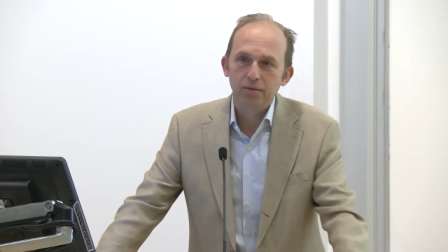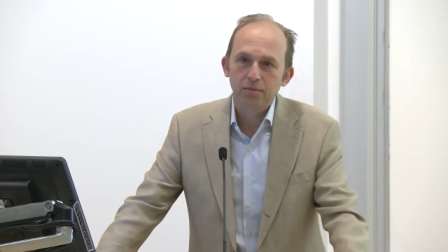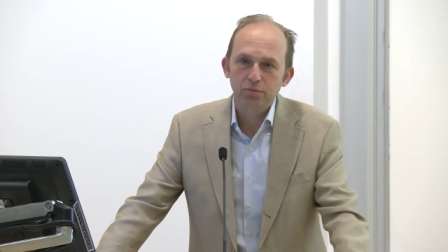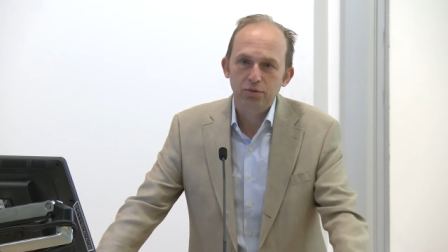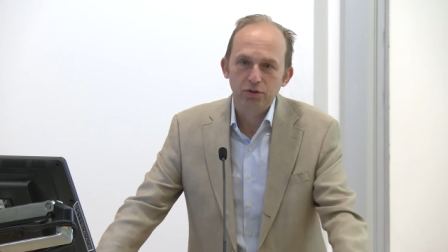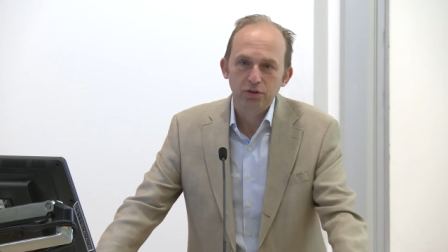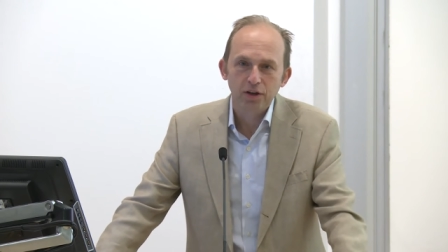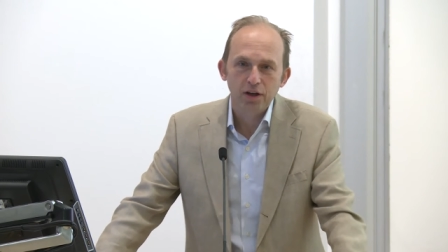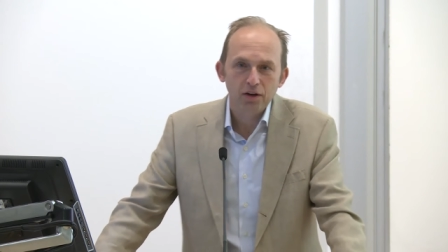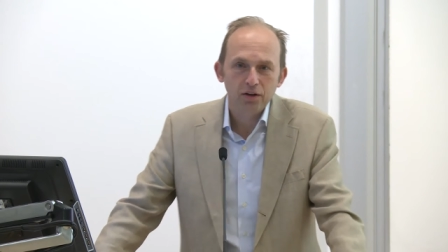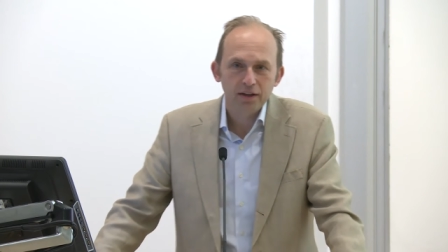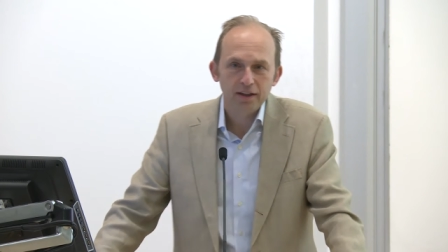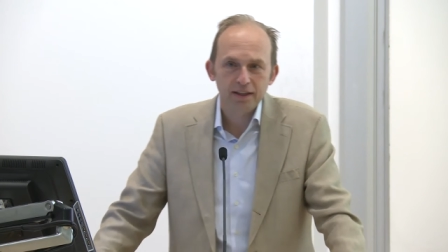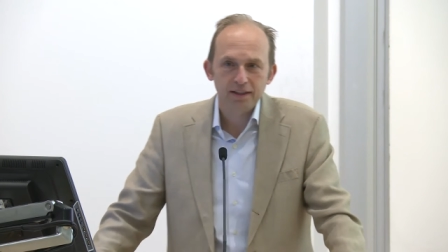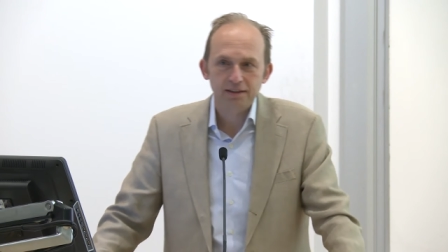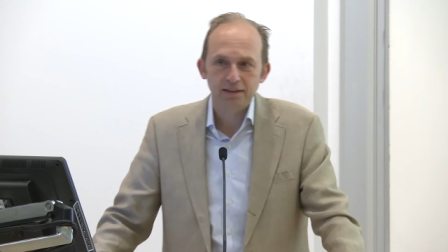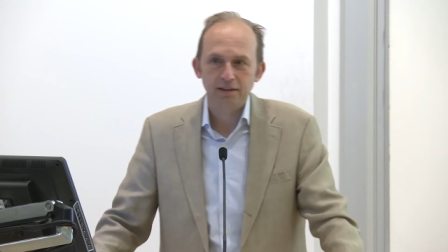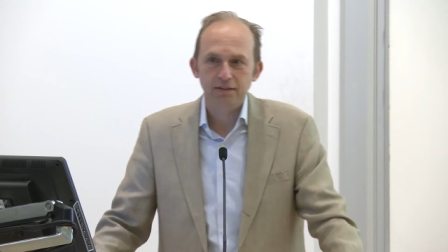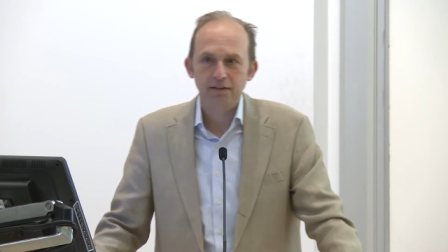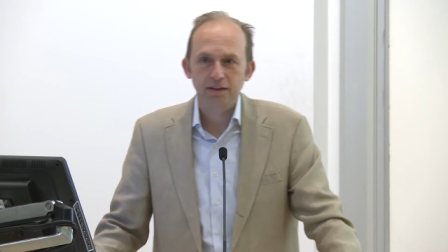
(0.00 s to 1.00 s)

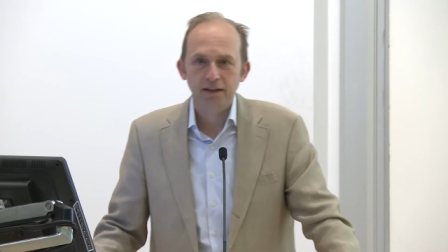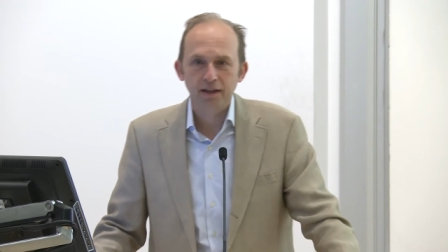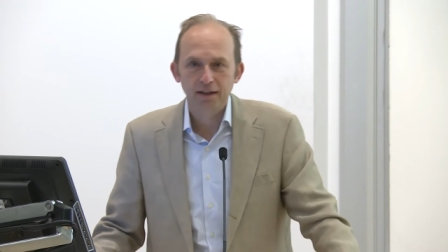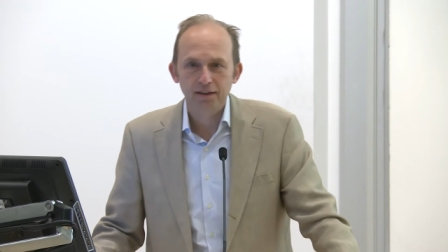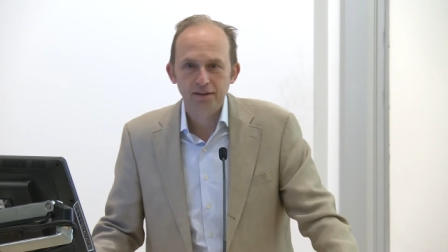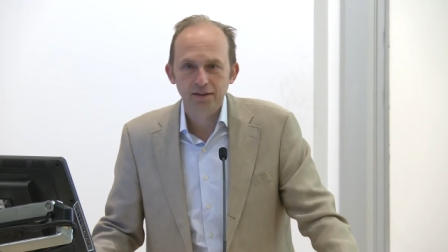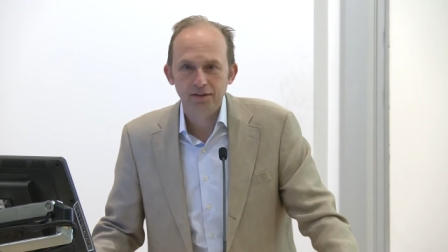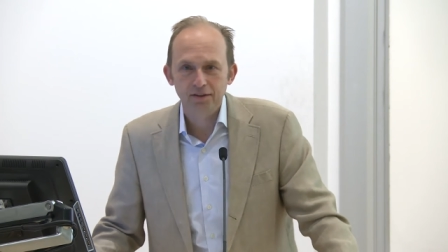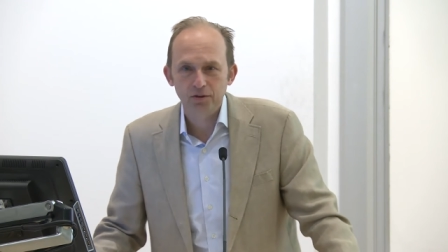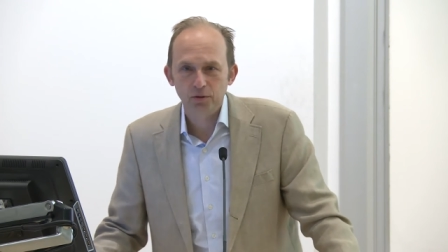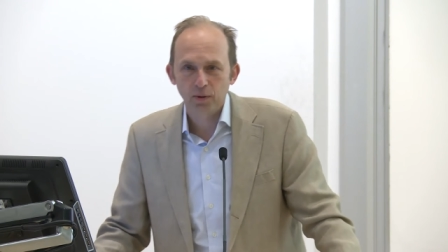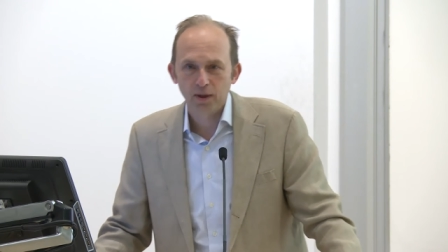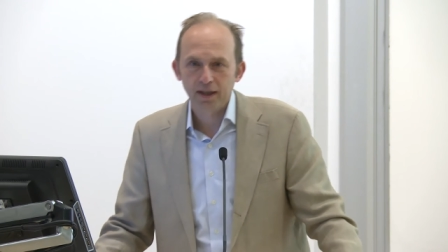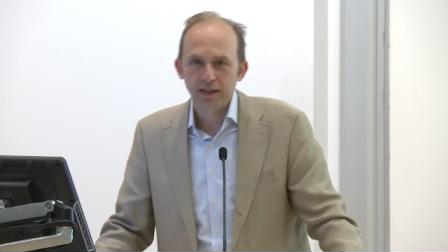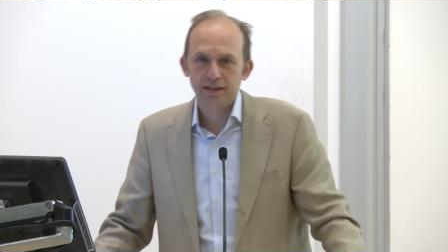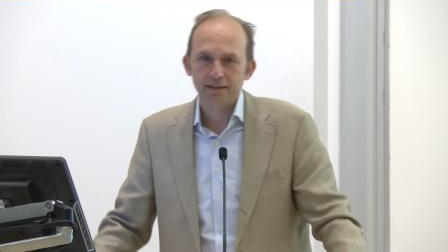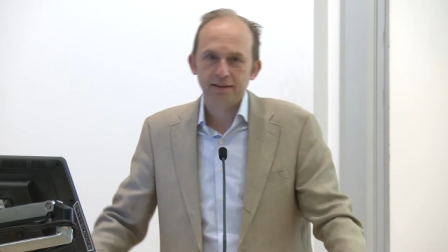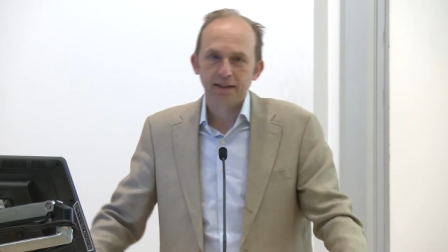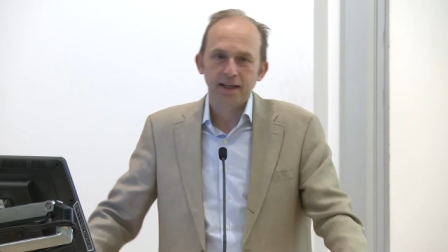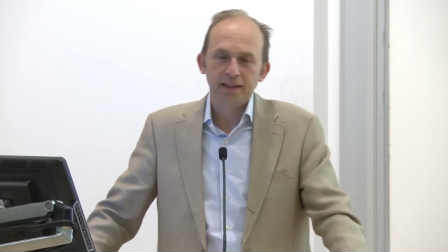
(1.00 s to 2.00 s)
Brunonians of the
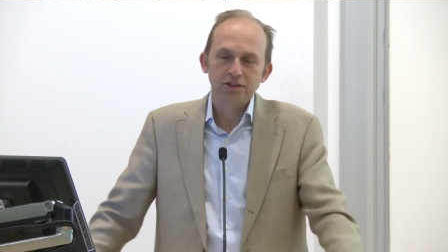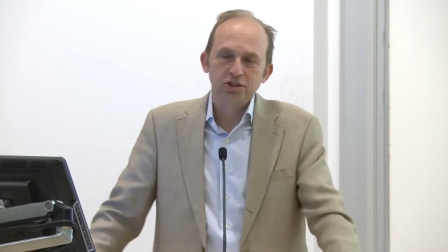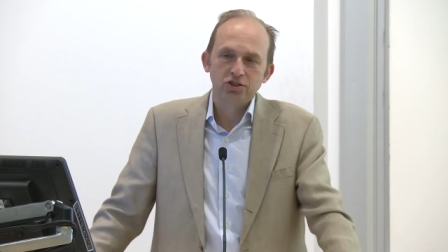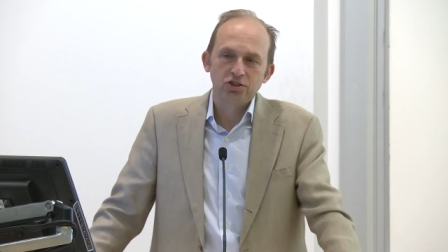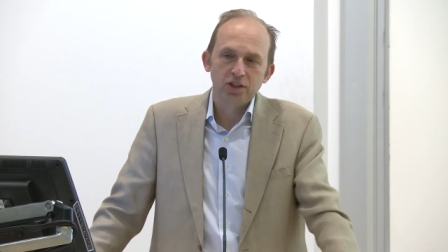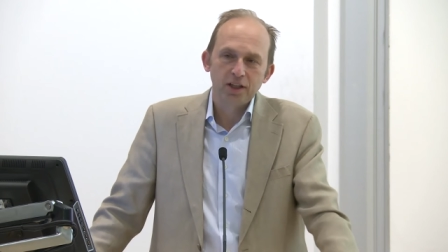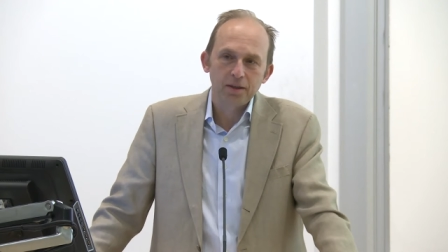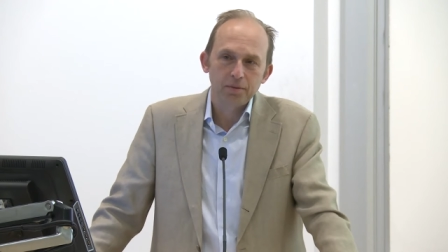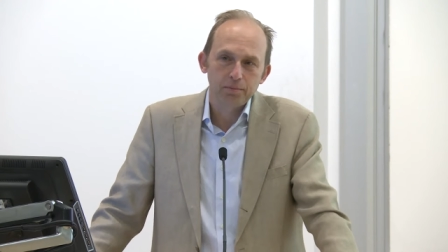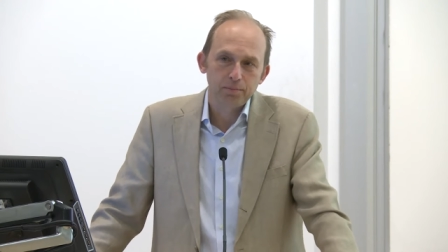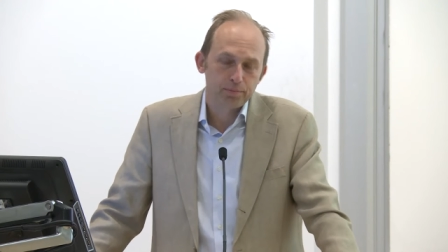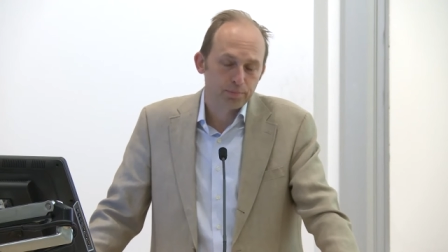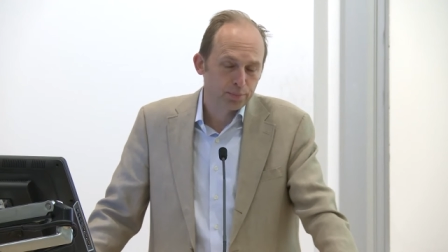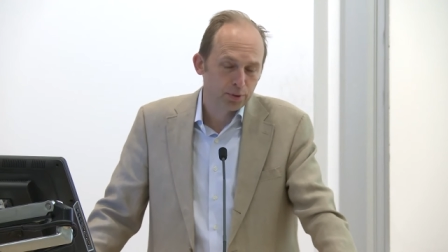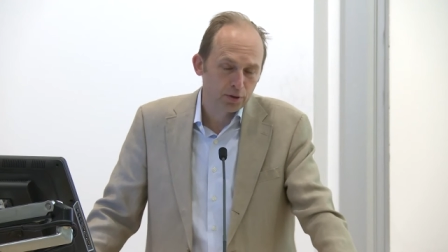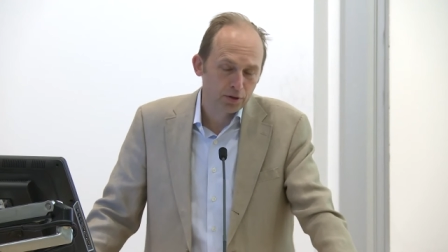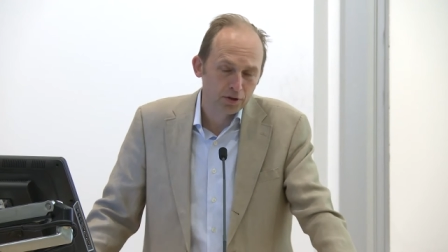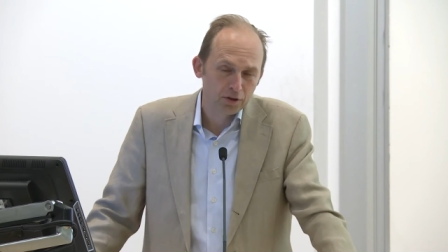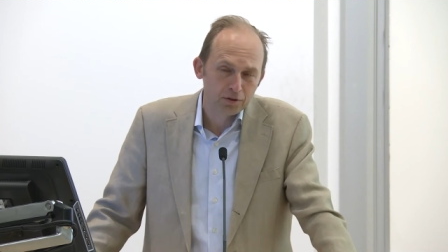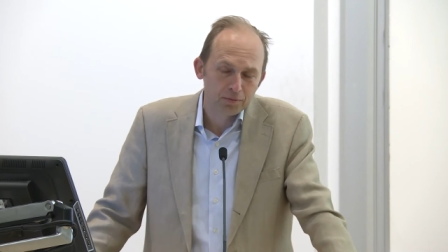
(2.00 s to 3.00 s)
1920s, S.J.
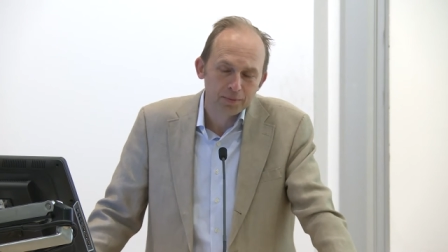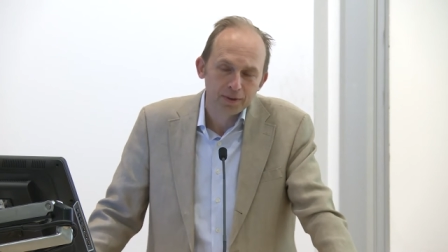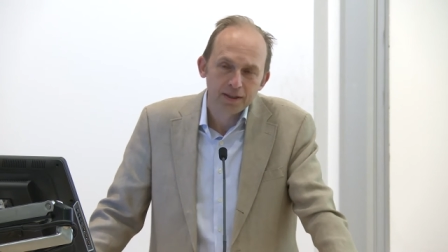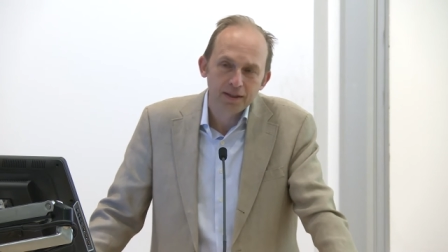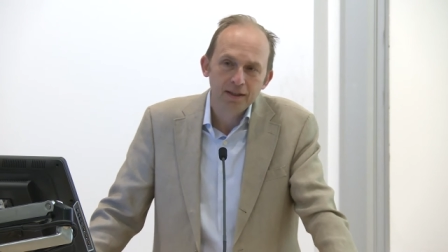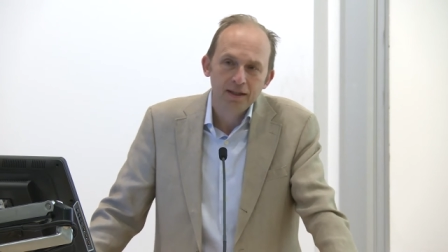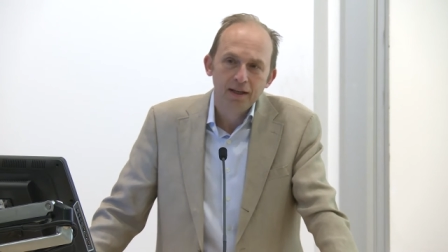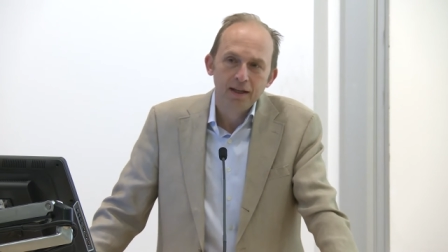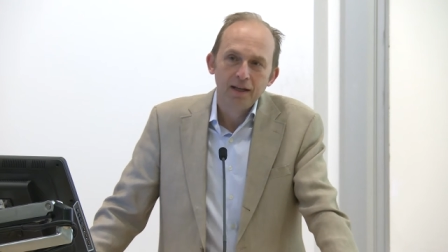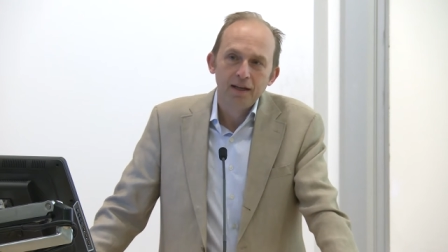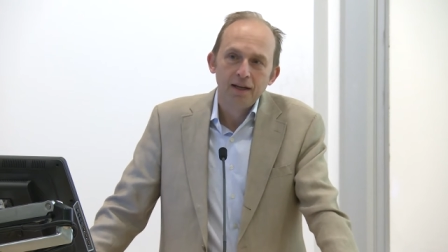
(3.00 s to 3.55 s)
Perelman,